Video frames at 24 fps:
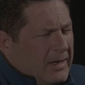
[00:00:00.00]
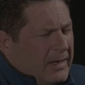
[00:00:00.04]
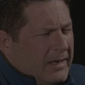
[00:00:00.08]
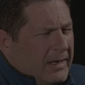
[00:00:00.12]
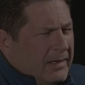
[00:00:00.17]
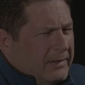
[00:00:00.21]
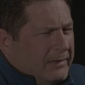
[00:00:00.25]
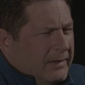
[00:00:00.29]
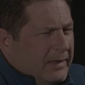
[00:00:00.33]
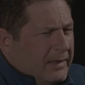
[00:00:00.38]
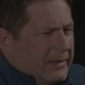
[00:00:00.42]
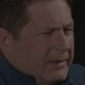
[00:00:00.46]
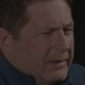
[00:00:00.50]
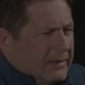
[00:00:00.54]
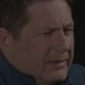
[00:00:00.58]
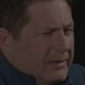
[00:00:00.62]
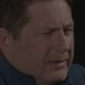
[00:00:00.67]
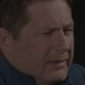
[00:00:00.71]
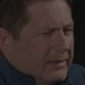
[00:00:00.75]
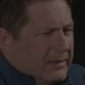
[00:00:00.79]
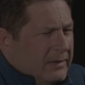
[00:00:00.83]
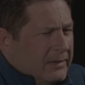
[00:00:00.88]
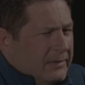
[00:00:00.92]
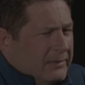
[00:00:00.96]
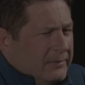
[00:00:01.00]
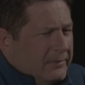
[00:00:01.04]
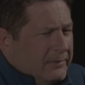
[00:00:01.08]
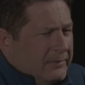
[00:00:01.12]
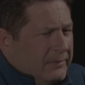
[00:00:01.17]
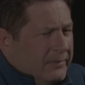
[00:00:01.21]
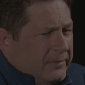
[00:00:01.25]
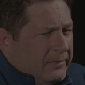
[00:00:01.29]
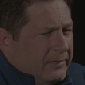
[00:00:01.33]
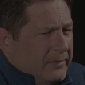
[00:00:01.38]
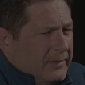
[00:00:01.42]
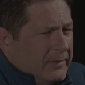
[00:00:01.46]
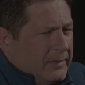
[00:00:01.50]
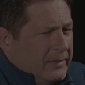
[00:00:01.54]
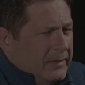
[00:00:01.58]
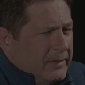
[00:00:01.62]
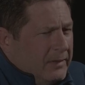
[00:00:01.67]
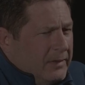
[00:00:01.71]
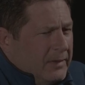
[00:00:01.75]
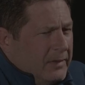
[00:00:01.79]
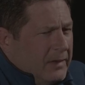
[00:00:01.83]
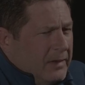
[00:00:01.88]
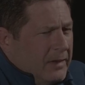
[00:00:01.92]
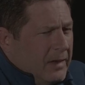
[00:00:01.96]
dude, I have like uh,
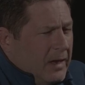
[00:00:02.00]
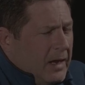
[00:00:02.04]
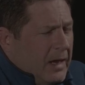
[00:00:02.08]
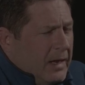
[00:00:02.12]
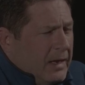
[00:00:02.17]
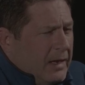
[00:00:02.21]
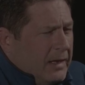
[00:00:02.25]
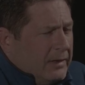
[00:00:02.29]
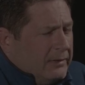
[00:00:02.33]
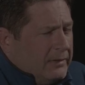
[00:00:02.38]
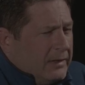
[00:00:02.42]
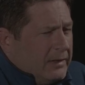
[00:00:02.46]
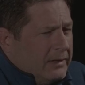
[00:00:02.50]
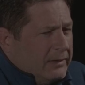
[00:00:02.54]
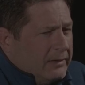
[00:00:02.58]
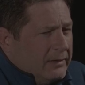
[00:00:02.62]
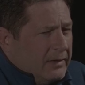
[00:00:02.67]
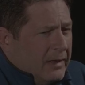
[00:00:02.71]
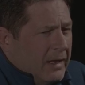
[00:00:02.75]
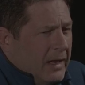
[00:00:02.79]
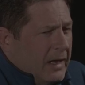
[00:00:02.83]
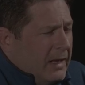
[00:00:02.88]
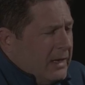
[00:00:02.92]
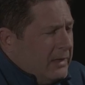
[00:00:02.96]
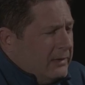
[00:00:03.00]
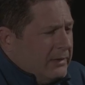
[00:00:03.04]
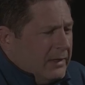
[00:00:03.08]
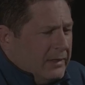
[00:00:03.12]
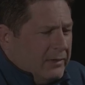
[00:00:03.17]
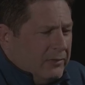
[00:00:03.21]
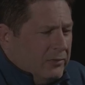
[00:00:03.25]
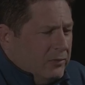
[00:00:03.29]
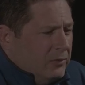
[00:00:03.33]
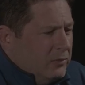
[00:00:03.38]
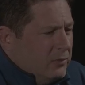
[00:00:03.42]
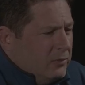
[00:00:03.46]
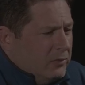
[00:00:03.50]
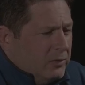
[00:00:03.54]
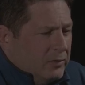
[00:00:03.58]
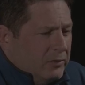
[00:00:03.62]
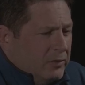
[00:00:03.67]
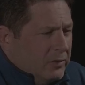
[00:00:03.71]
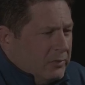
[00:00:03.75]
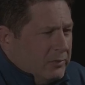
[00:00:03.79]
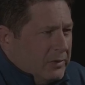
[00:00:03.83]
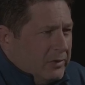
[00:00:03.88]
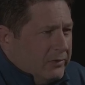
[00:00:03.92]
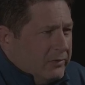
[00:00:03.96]
I had like I had like dudes
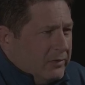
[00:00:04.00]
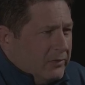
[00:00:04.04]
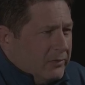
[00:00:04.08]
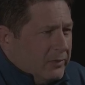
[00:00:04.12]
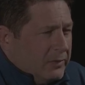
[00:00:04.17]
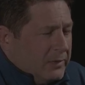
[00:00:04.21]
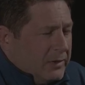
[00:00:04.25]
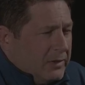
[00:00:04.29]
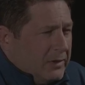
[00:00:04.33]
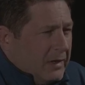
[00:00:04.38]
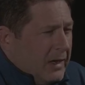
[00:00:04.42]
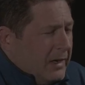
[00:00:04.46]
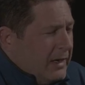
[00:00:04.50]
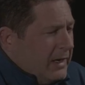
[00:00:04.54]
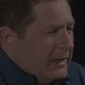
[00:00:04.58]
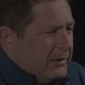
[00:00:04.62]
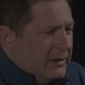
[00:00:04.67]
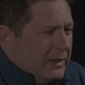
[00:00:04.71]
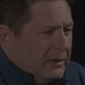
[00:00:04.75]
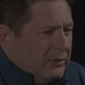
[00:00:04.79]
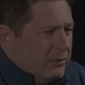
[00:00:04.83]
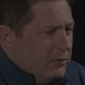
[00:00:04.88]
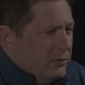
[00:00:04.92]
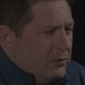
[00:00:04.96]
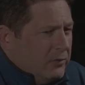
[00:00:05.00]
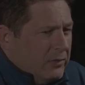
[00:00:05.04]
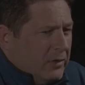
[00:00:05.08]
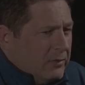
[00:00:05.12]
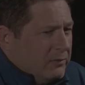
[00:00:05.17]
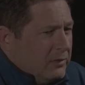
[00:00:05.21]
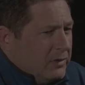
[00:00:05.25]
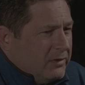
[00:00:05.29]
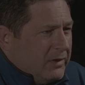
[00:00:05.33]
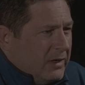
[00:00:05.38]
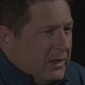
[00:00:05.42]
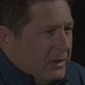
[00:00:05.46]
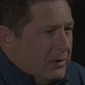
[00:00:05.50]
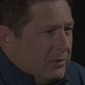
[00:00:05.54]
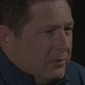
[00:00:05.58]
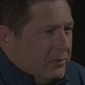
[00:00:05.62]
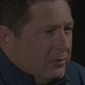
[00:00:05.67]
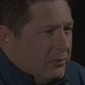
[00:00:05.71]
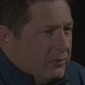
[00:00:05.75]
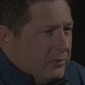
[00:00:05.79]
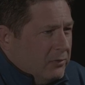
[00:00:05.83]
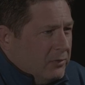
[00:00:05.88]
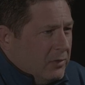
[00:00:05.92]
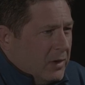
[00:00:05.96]
would bring me shit from the kid. I had like dudes on
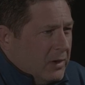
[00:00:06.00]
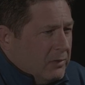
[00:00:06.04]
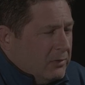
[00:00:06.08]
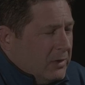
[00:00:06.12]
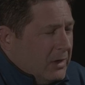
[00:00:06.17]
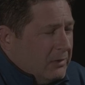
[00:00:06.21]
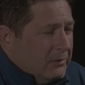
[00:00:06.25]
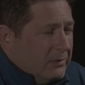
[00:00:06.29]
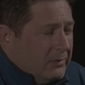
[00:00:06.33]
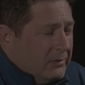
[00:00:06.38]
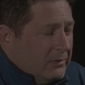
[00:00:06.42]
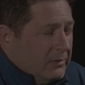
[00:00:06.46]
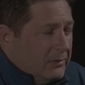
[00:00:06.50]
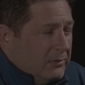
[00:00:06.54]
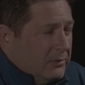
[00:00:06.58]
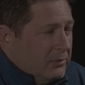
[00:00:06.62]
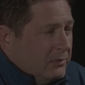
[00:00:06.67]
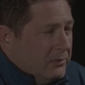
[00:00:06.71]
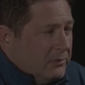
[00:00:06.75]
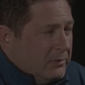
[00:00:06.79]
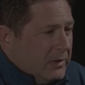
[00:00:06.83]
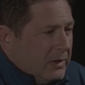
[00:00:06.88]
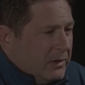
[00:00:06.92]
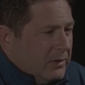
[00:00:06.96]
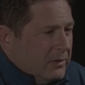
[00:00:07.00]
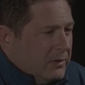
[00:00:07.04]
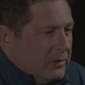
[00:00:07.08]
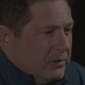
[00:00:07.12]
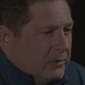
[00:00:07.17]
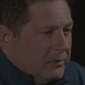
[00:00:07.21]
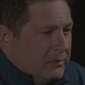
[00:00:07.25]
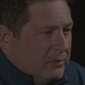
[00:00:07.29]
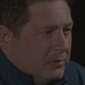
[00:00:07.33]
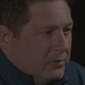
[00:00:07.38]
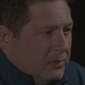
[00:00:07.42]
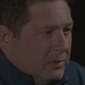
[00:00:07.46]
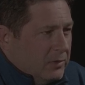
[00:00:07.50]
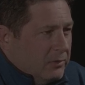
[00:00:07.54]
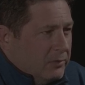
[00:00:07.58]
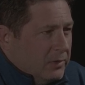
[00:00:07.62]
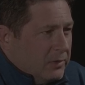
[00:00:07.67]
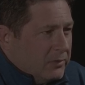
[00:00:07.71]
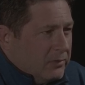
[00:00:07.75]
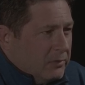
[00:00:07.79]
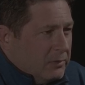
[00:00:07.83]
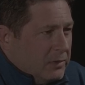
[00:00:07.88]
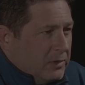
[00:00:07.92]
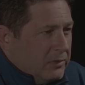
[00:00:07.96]
retainers, you know. I, I would send dudes like 100, 200
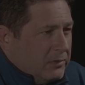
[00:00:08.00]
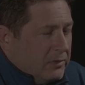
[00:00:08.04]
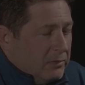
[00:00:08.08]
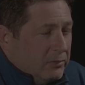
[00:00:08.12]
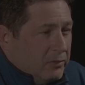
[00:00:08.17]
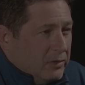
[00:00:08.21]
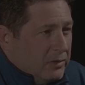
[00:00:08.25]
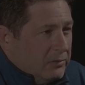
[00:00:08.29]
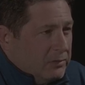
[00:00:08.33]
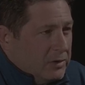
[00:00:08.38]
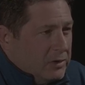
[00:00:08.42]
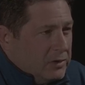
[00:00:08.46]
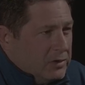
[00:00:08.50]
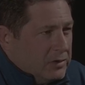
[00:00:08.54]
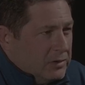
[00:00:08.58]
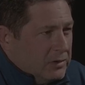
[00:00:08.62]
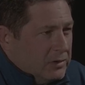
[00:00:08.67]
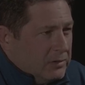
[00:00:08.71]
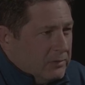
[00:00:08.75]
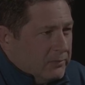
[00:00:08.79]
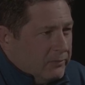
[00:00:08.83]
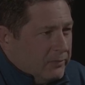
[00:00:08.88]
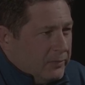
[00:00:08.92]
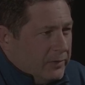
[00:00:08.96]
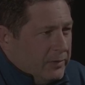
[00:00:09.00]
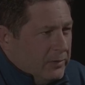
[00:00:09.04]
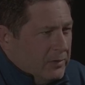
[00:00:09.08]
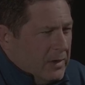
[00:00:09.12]
bucks a month to bring me shit.